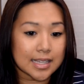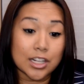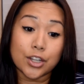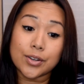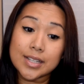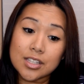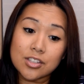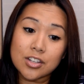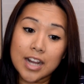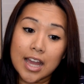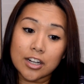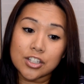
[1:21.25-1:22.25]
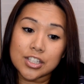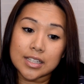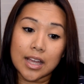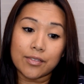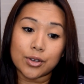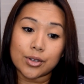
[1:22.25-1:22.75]
It increases your energy
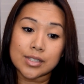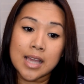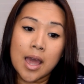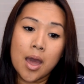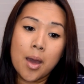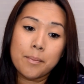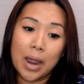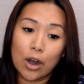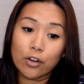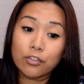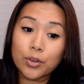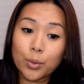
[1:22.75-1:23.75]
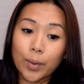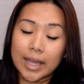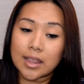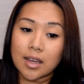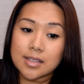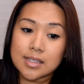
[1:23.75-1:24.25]
levels, powerful
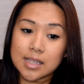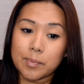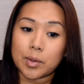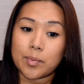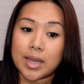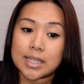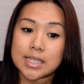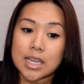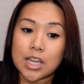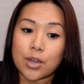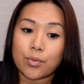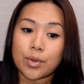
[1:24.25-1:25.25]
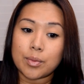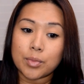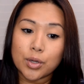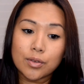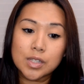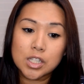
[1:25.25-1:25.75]
weight loss supplement. It
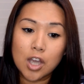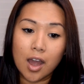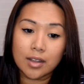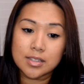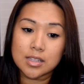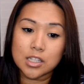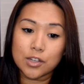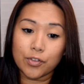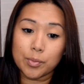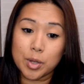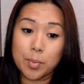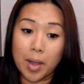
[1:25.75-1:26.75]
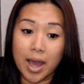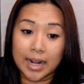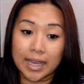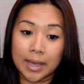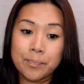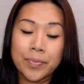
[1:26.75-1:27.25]
removes toxins from your
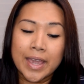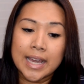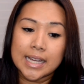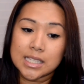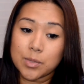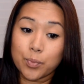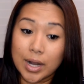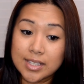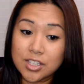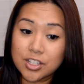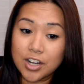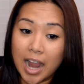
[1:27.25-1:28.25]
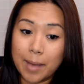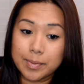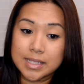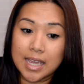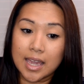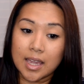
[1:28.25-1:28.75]
body. It suppresses your
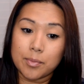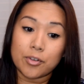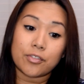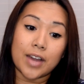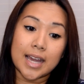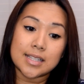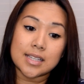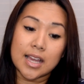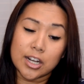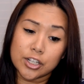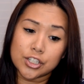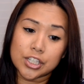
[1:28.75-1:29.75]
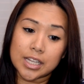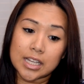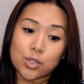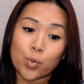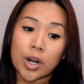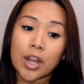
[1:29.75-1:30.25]
appetite. It provides energy.
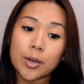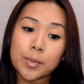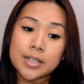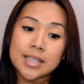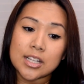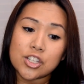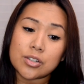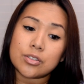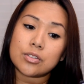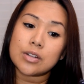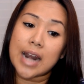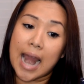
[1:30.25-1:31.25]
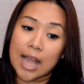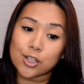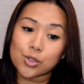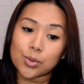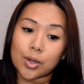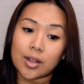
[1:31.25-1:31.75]
It's 100%
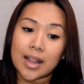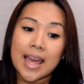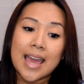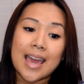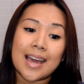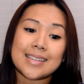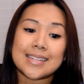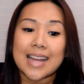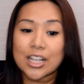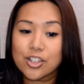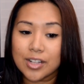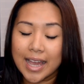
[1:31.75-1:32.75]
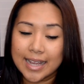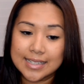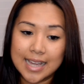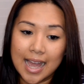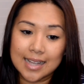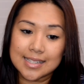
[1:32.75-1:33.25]
natural, has natural
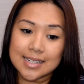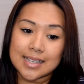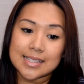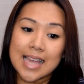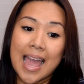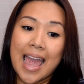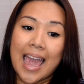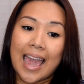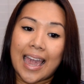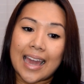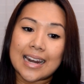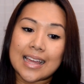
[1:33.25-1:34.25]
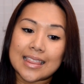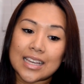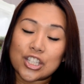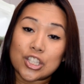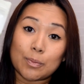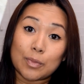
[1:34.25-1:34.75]
antioxidants, and they
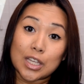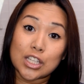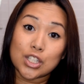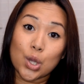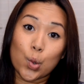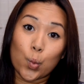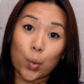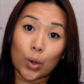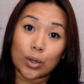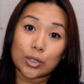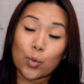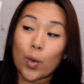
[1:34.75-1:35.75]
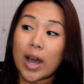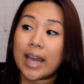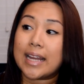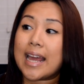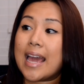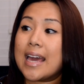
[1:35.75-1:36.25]
ship this
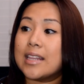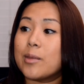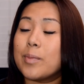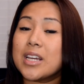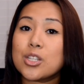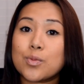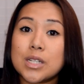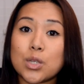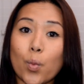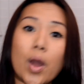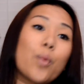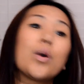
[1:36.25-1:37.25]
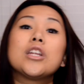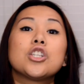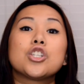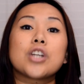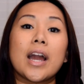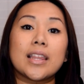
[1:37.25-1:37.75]
worldwide. And the biggest reason why I wanted
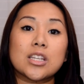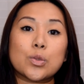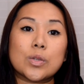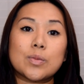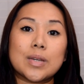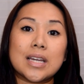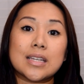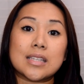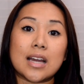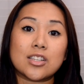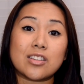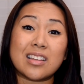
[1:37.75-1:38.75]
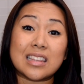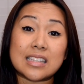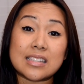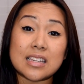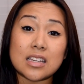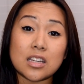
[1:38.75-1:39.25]
to try this was because I saw
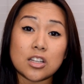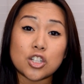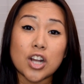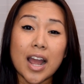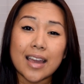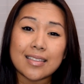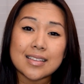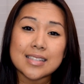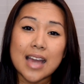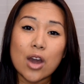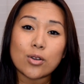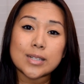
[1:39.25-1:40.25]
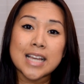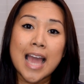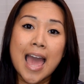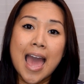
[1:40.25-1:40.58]
Lizzie trying this out.